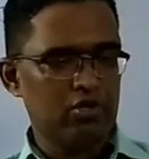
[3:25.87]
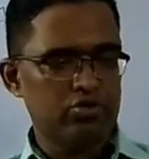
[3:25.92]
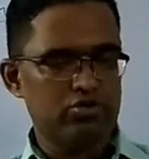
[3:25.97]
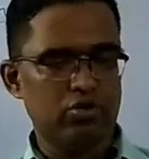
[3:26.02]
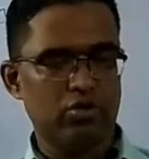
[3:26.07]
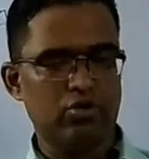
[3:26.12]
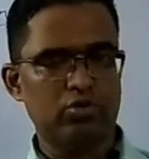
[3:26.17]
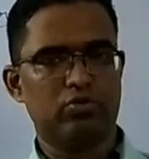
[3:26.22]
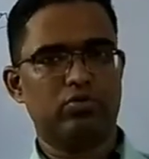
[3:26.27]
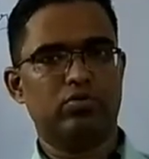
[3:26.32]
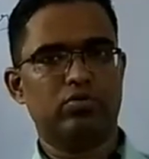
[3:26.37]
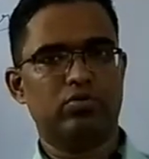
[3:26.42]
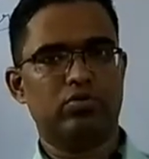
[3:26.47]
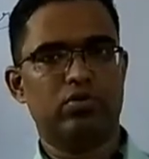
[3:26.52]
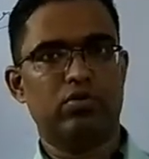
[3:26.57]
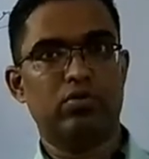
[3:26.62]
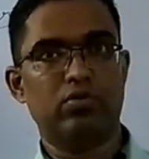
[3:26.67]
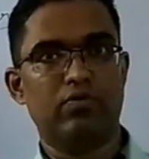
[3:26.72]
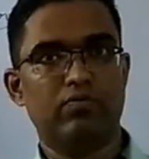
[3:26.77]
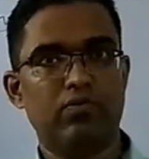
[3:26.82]
So,
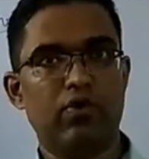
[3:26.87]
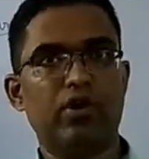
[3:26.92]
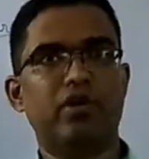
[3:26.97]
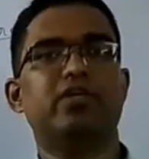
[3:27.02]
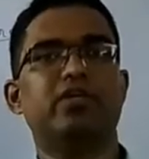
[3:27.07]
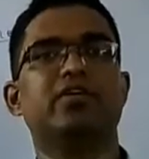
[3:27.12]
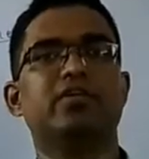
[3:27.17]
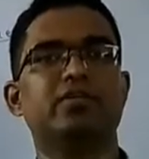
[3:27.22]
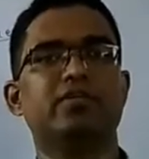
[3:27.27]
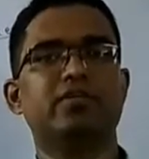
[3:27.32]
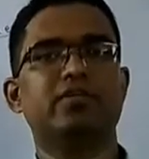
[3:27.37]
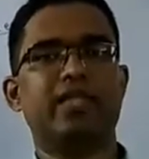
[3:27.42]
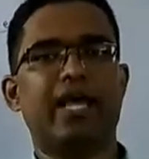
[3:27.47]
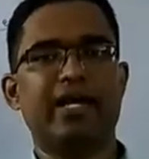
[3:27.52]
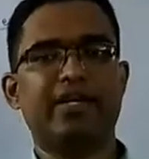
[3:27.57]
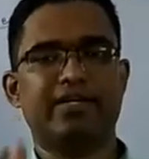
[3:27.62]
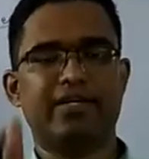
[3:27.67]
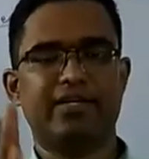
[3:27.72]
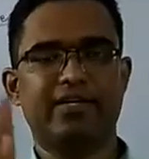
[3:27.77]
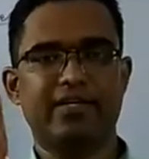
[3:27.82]
what
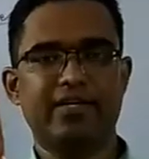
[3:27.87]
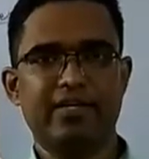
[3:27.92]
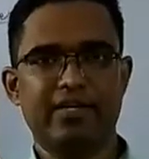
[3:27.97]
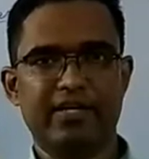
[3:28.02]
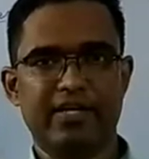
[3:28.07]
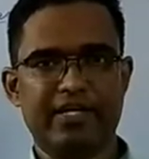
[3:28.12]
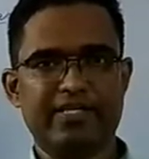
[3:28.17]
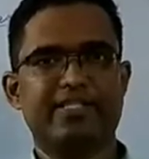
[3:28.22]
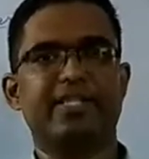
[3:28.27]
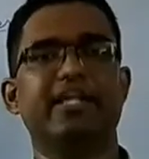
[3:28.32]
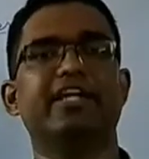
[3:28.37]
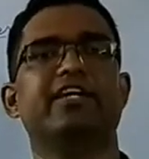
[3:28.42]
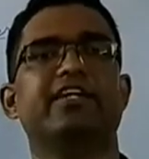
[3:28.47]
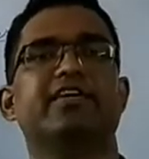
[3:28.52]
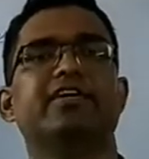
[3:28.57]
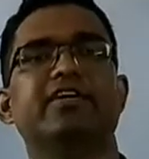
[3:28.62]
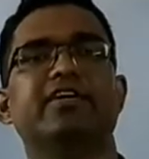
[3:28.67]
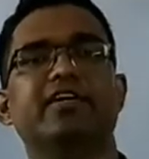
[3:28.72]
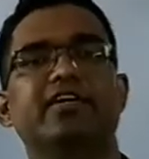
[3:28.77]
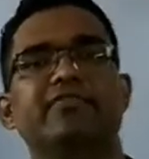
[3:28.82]
that
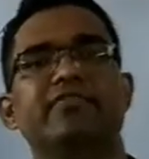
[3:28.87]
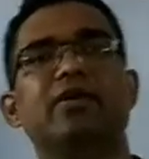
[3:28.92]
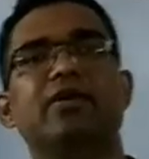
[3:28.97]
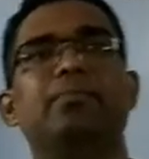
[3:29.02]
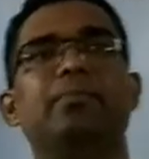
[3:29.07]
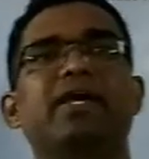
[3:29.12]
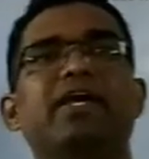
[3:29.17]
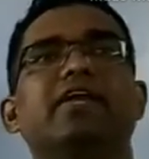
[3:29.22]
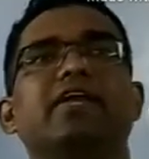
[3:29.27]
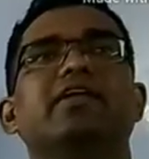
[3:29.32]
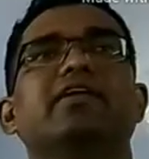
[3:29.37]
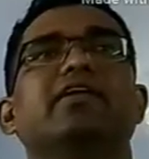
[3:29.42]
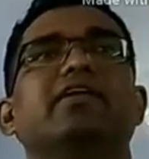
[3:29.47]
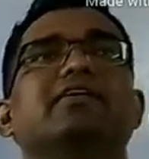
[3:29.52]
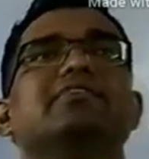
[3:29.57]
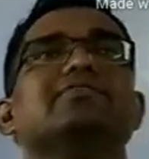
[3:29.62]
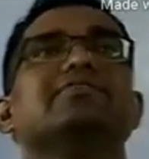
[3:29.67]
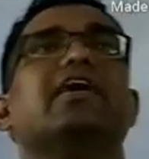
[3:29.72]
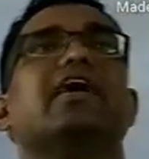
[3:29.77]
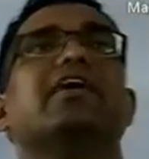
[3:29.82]
receipt will mean
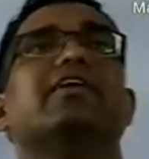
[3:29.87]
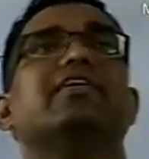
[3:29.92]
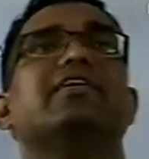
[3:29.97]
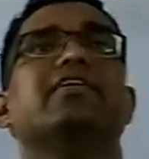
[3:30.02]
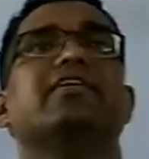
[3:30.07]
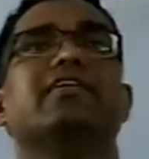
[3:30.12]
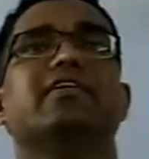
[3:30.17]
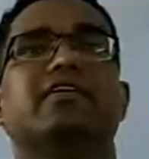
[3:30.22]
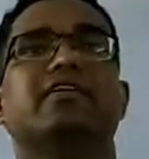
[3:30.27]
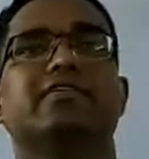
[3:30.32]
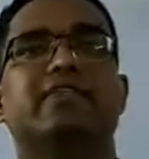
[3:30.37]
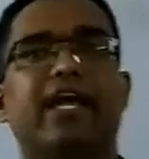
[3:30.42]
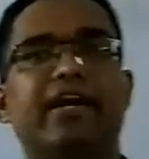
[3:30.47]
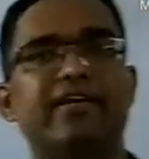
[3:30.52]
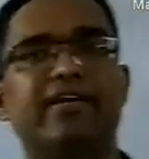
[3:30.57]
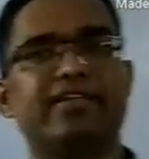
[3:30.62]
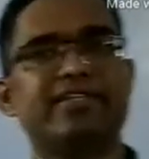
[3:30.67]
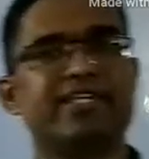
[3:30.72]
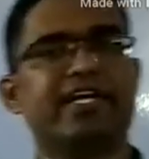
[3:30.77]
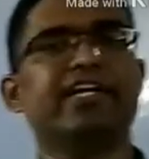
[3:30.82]
is that
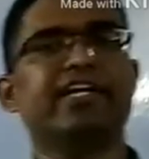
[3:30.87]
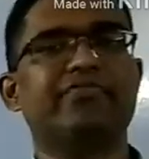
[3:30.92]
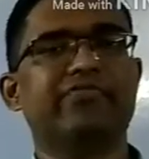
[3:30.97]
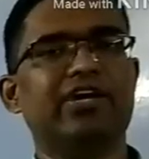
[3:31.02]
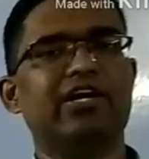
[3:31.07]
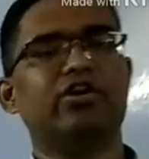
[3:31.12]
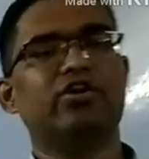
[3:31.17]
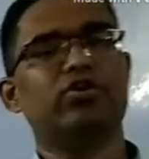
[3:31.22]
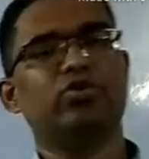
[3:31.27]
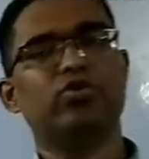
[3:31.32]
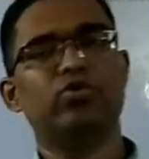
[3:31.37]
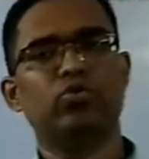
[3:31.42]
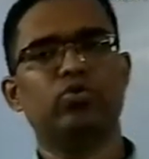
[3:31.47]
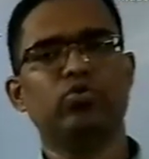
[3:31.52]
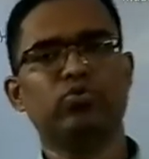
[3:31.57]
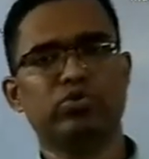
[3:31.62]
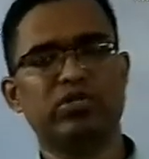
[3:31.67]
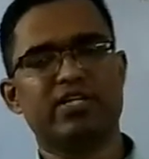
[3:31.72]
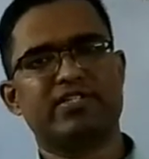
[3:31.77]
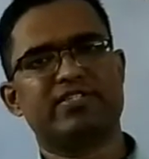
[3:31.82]
that receipt will
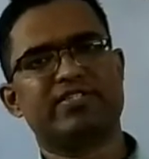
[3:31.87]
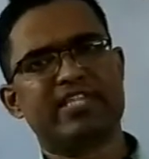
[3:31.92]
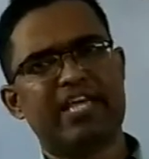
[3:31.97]
do the